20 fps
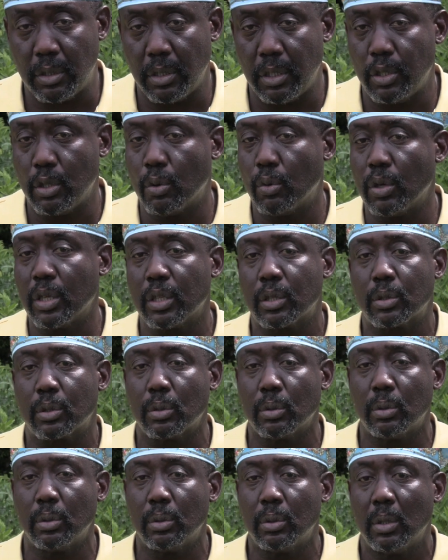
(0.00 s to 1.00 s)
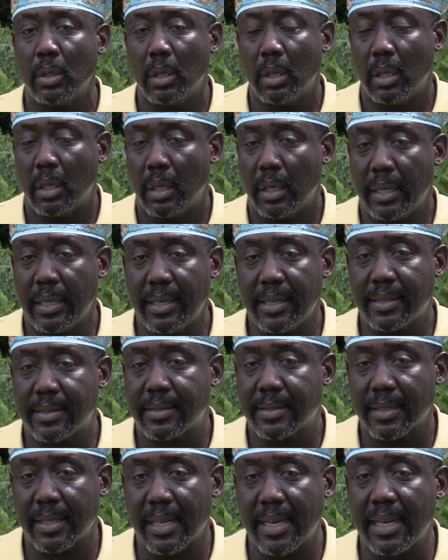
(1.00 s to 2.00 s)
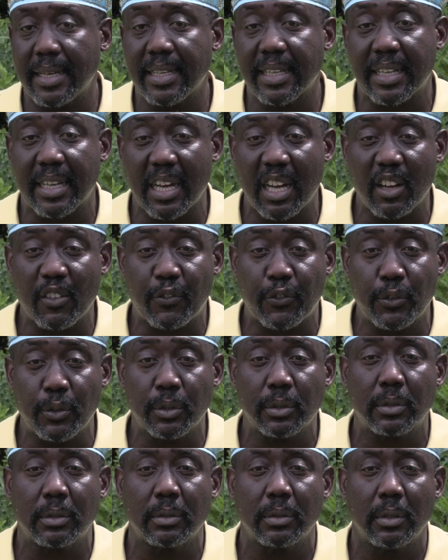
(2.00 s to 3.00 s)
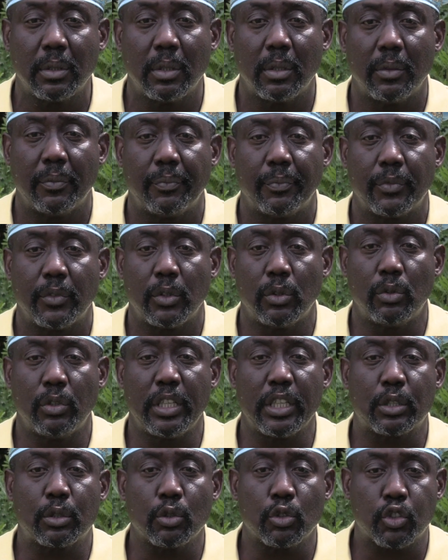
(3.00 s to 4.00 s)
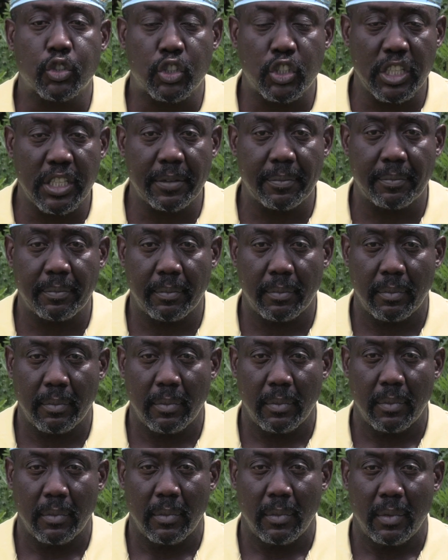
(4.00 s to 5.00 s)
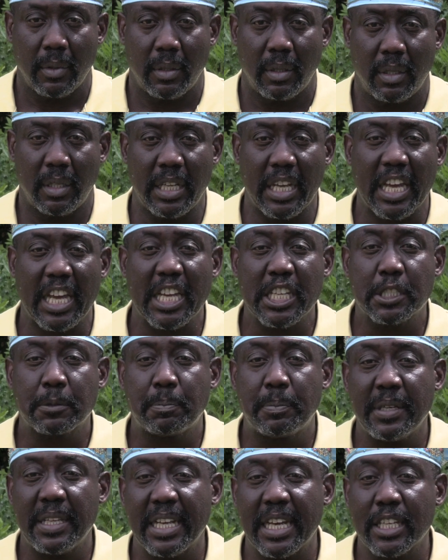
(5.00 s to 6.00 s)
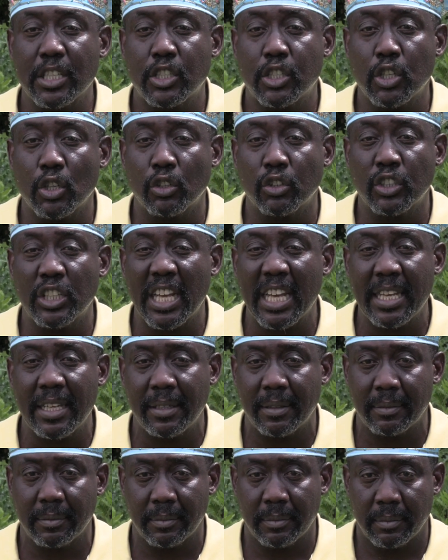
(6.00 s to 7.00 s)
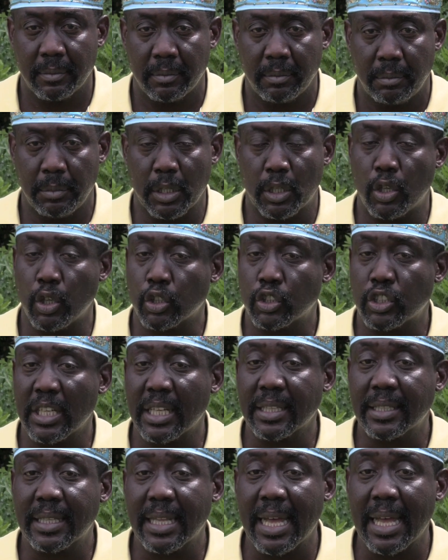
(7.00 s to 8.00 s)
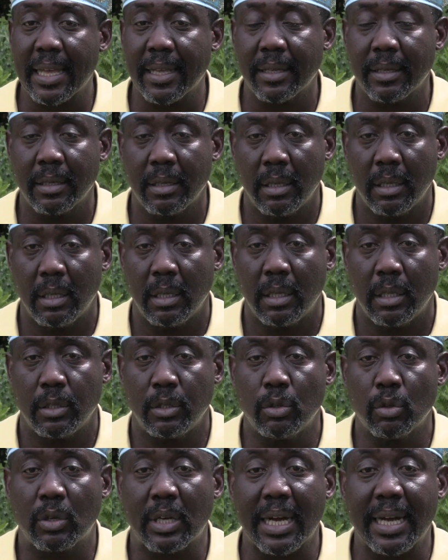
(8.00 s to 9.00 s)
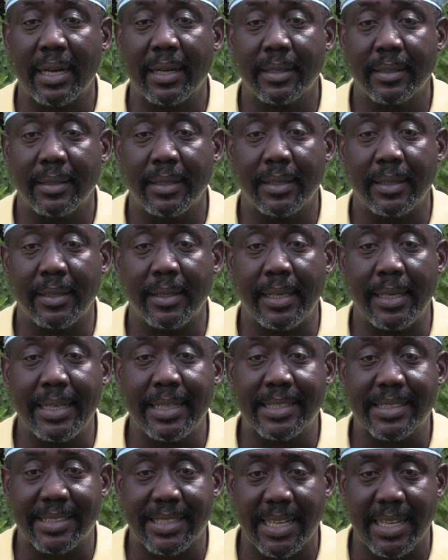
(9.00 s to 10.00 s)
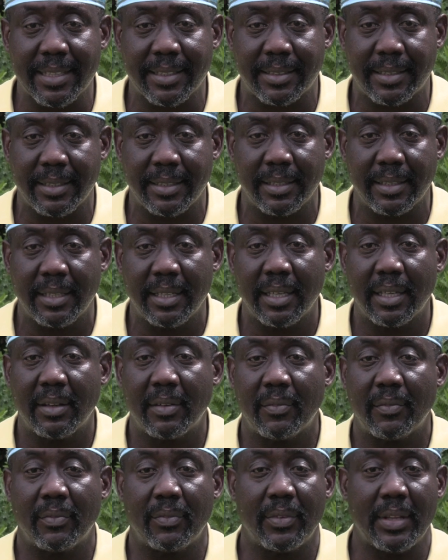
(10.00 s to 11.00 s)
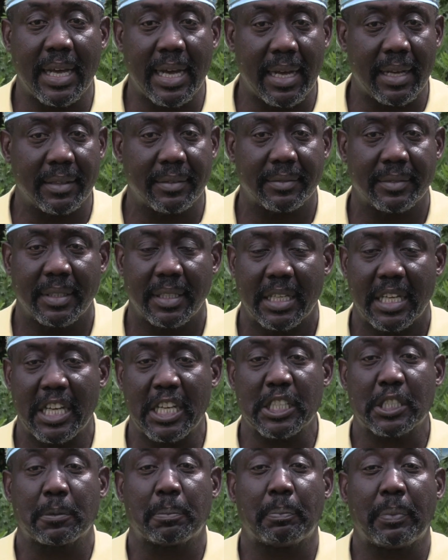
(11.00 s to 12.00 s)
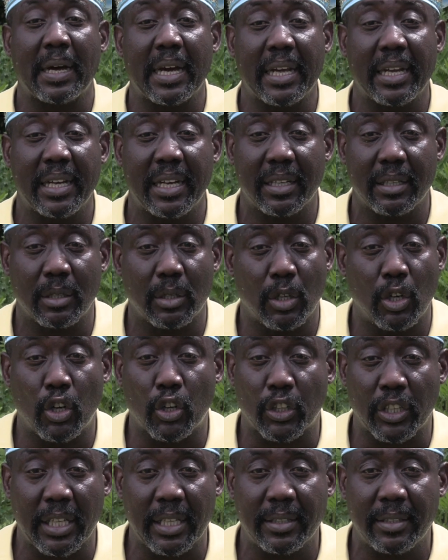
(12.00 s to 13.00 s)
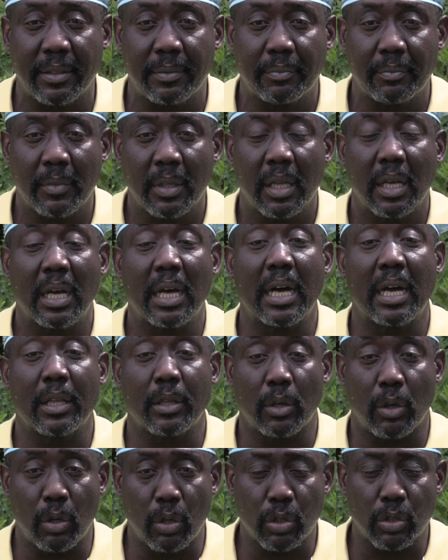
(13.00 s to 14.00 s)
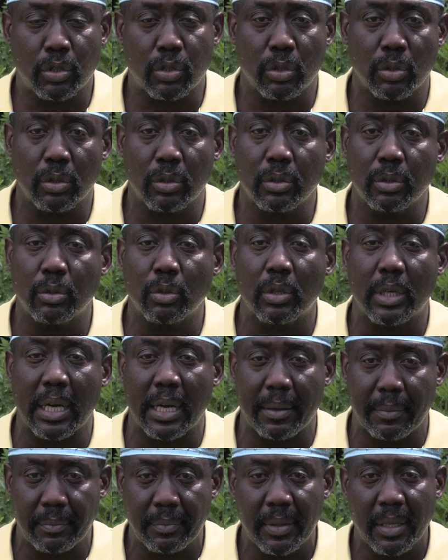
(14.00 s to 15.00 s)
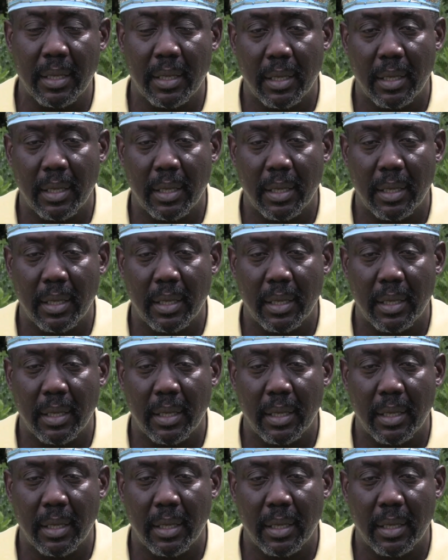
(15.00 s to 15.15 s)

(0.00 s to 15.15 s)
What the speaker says: If you want to eat any canned food, you need to see the expiration date because sometimes you can eat something that expired already and also you can